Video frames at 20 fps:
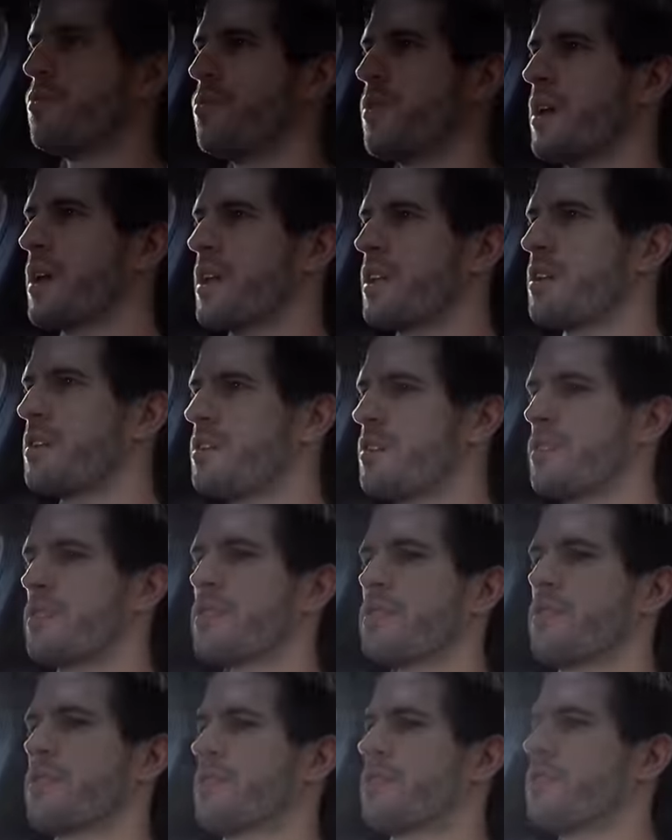
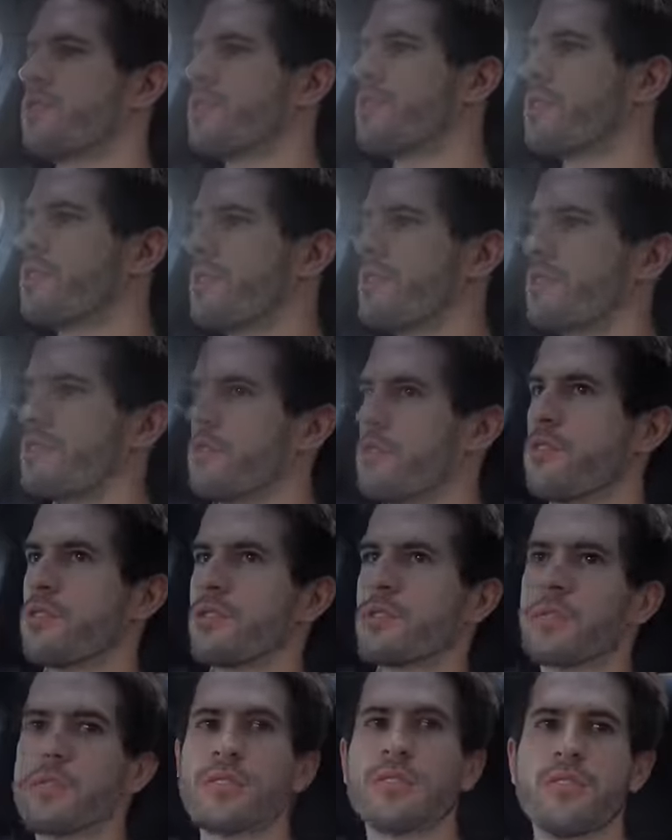When you are in the
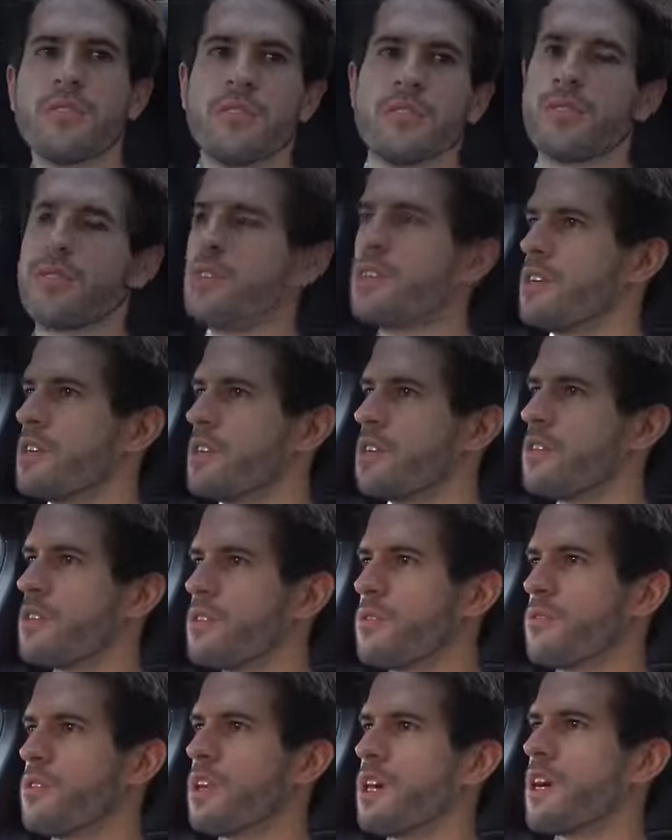hospital, you will